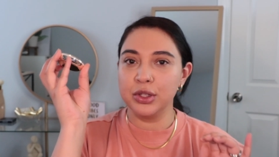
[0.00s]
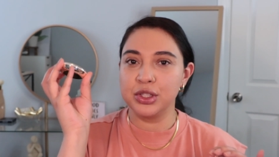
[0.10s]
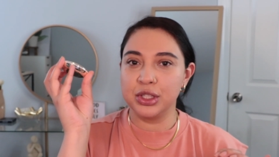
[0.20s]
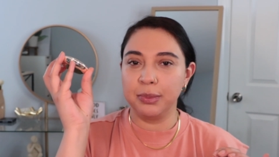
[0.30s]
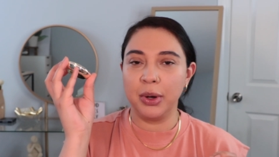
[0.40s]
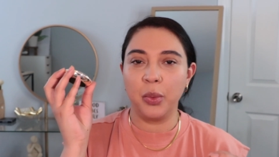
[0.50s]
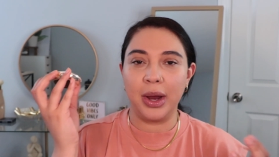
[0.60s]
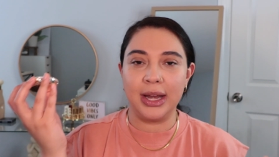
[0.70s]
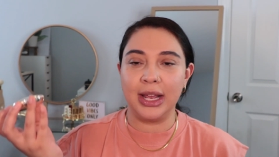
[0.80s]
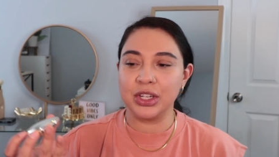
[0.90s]
super
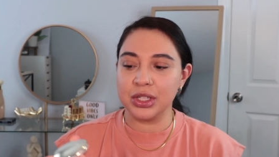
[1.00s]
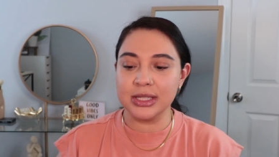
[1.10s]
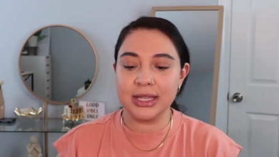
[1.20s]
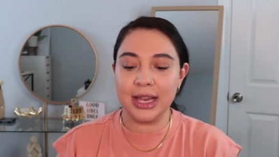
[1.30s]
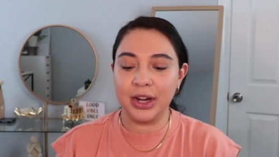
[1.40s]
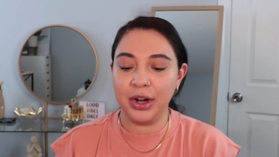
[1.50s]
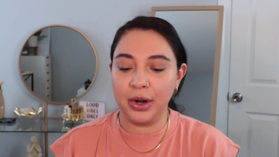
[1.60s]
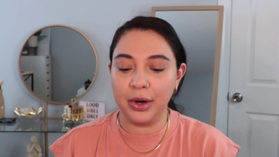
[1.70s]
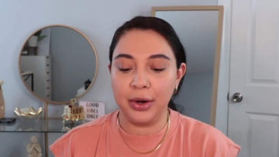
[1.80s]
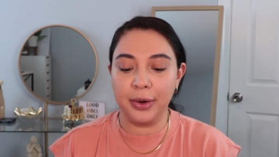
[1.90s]
weighty, just like
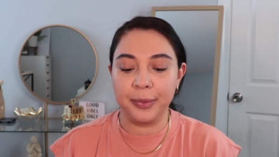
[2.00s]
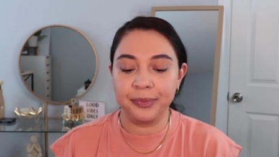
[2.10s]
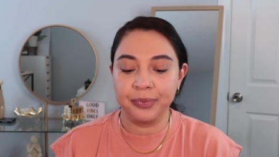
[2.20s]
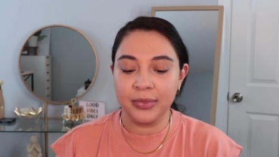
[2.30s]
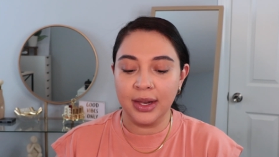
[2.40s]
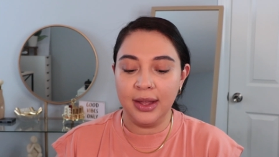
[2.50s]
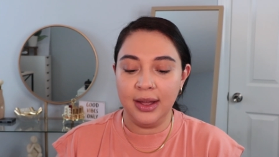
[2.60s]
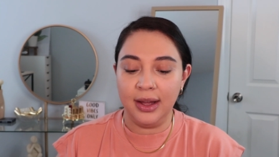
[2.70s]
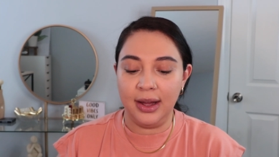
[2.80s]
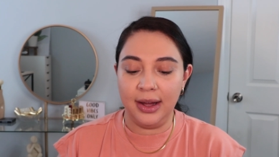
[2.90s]
her
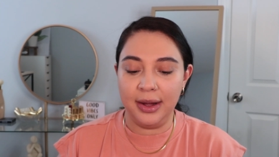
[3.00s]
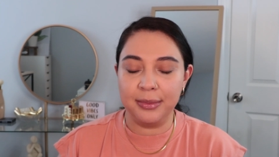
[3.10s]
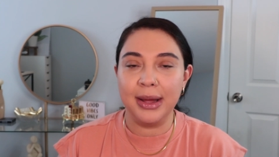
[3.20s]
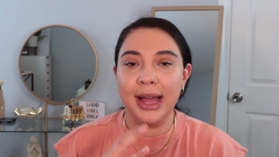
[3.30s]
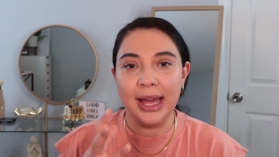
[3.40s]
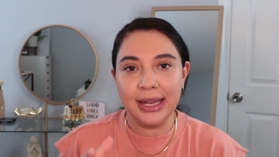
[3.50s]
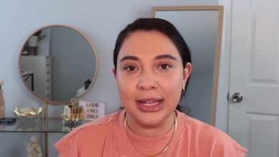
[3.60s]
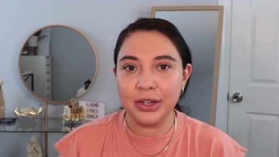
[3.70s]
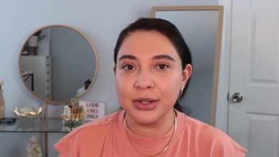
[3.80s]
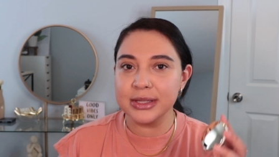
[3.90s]
um,
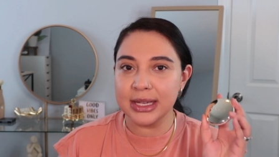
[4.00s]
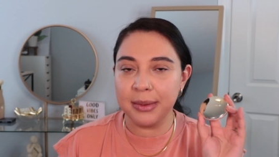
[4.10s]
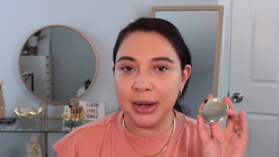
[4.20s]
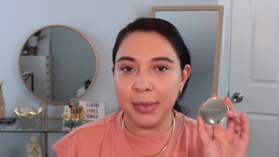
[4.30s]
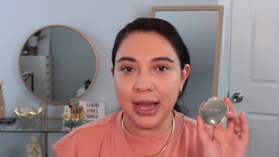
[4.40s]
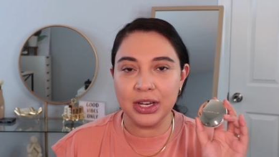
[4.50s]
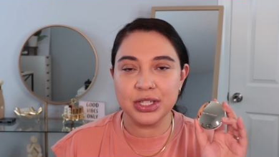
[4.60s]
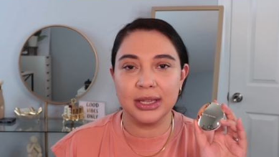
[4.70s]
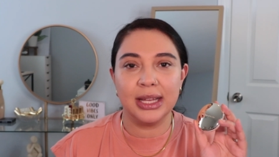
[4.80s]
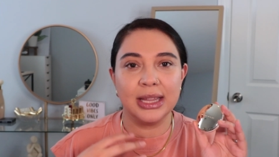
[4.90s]
highlighters come in a
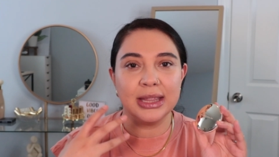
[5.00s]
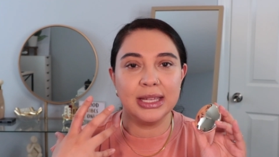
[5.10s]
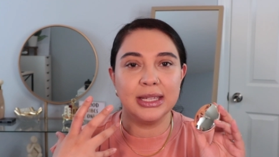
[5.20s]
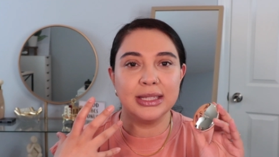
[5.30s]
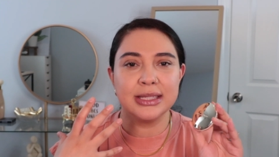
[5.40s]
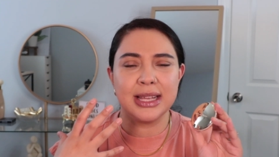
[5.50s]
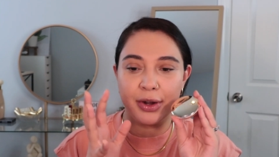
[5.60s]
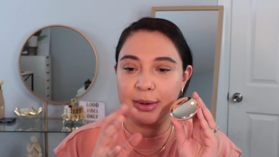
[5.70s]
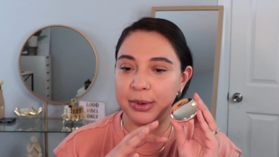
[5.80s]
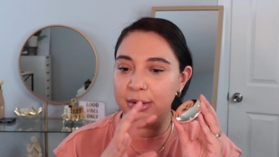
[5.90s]
packaging like this.
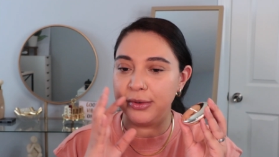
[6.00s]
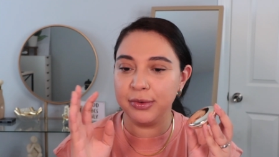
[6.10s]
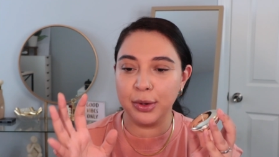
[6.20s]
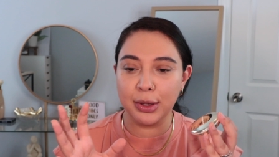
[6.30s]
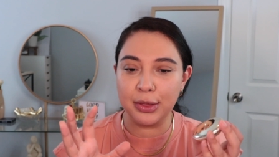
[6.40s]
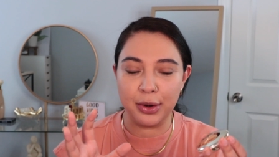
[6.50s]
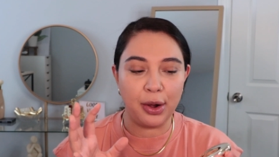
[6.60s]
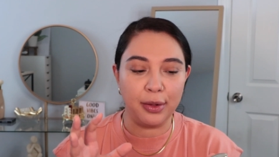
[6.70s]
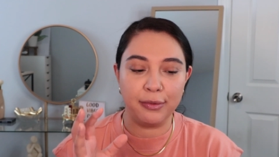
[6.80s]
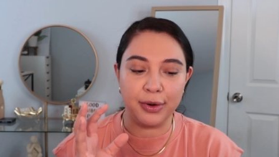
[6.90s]
Very beautiful. They're
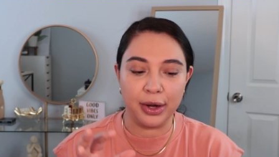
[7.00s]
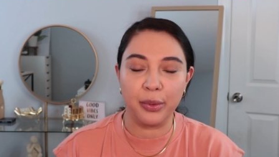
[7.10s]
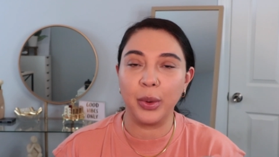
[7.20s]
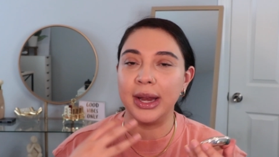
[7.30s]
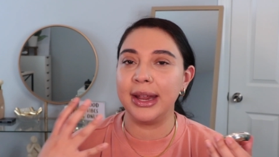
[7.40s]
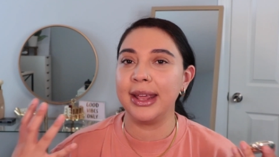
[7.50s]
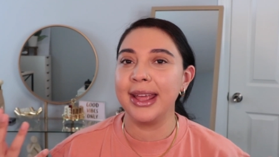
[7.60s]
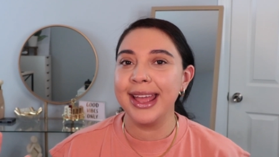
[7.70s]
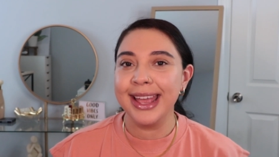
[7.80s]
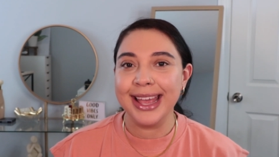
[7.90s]
all very weighty.
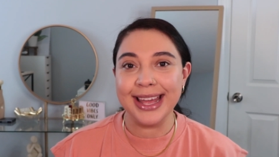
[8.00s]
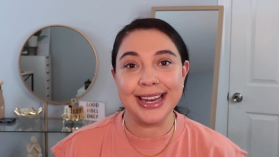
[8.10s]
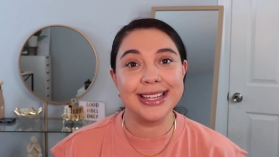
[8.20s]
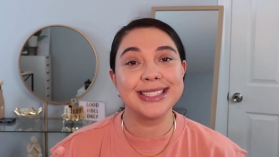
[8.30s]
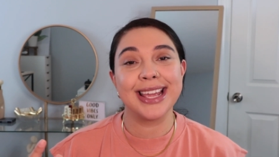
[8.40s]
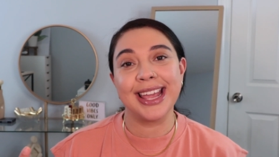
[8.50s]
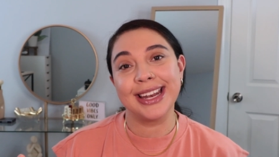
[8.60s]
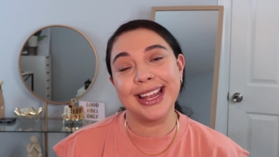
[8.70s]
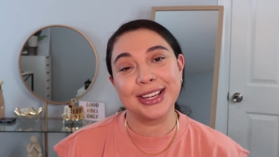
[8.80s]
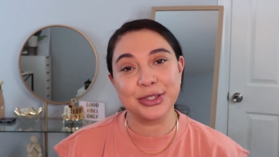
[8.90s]
It is
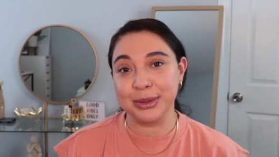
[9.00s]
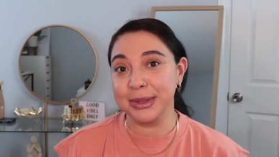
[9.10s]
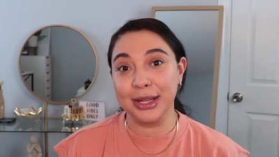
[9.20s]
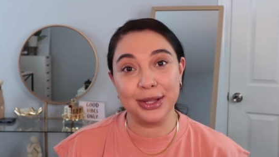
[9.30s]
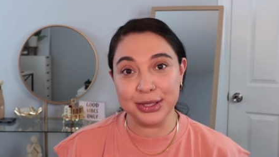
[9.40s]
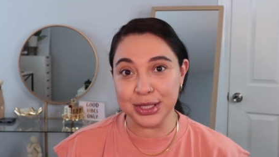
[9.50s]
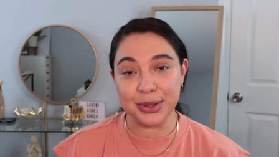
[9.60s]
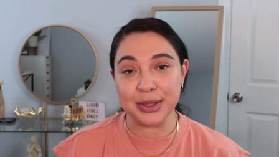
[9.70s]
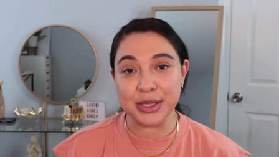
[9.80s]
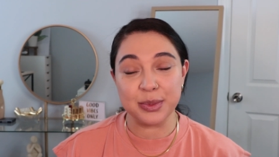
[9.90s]
an extremely
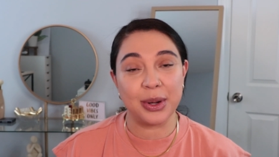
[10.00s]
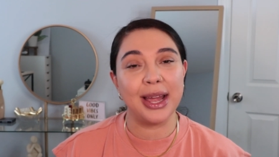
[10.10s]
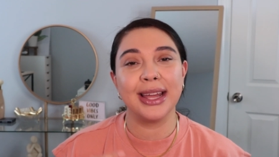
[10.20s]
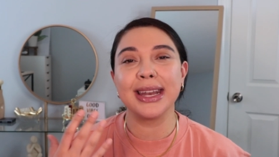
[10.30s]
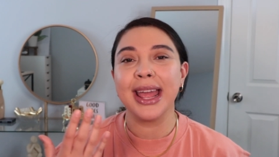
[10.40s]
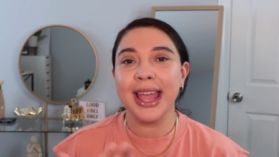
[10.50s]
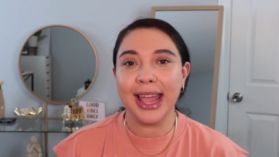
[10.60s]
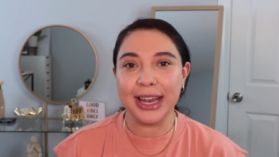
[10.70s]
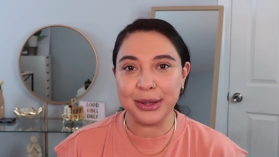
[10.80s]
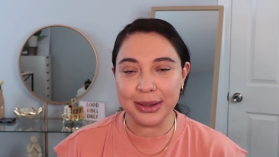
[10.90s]
luxurious brand
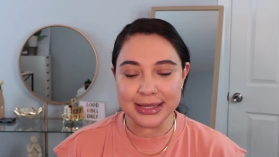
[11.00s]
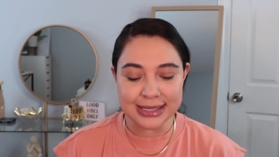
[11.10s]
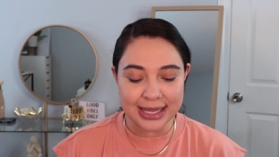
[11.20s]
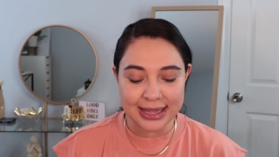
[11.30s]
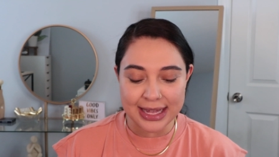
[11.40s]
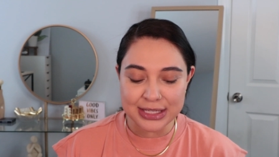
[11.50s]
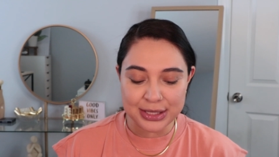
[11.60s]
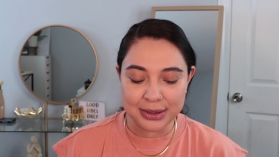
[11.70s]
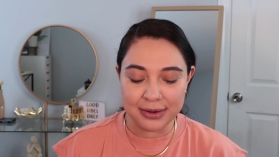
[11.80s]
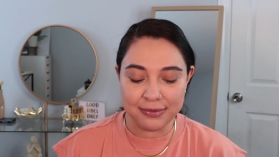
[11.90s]
and you can see that.
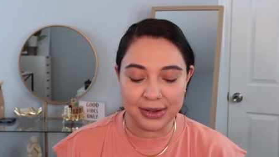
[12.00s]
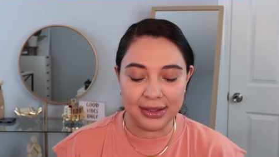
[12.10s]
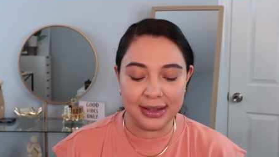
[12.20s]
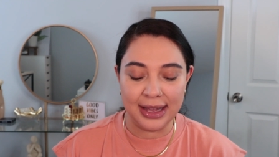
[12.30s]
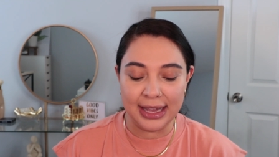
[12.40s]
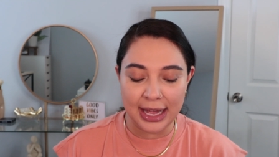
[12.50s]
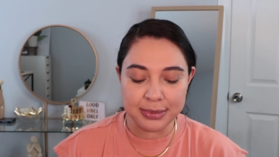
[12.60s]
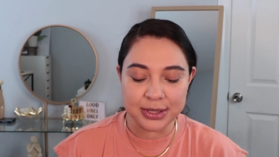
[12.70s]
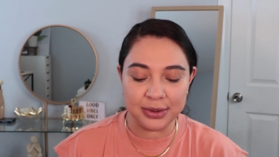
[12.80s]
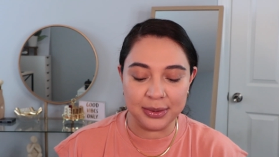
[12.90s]
You can feel it. I
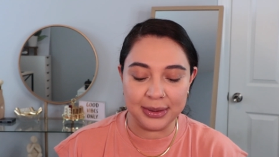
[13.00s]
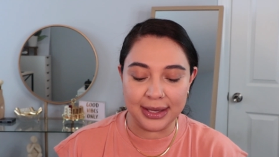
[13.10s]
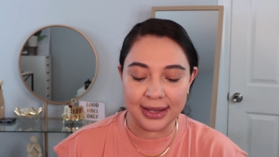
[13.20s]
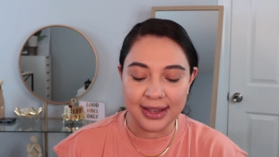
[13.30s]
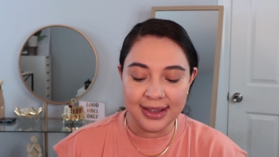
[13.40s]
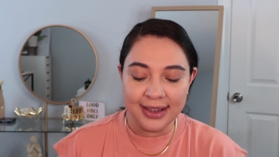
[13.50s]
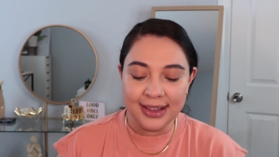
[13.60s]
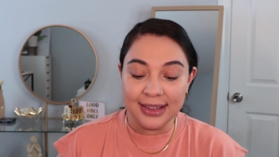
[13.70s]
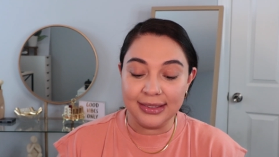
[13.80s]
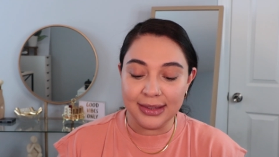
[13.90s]
absolutely
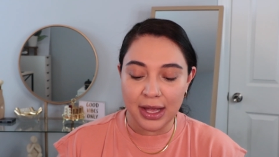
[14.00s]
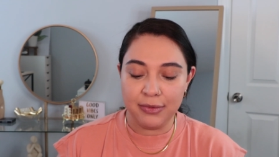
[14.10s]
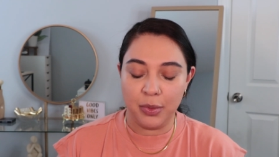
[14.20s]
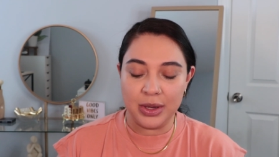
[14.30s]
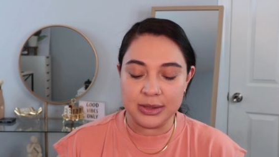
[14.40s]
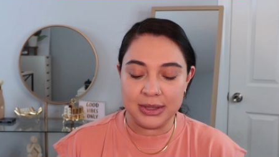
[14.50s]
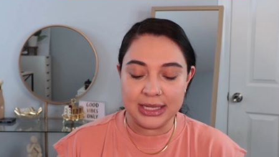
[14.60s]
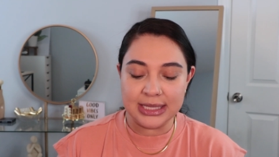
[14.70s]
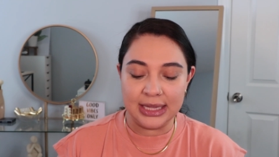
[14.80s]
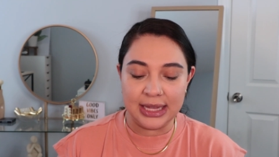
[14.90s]
love Westman
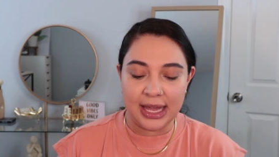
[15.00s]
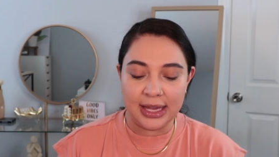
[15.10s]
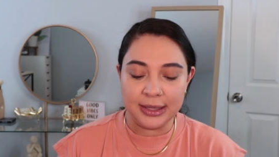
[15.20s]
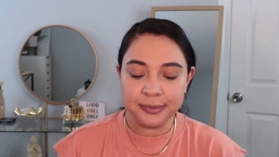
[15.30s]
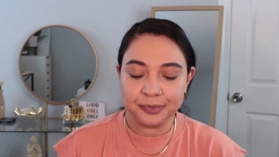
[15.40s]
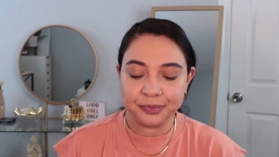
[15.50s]
Atelier.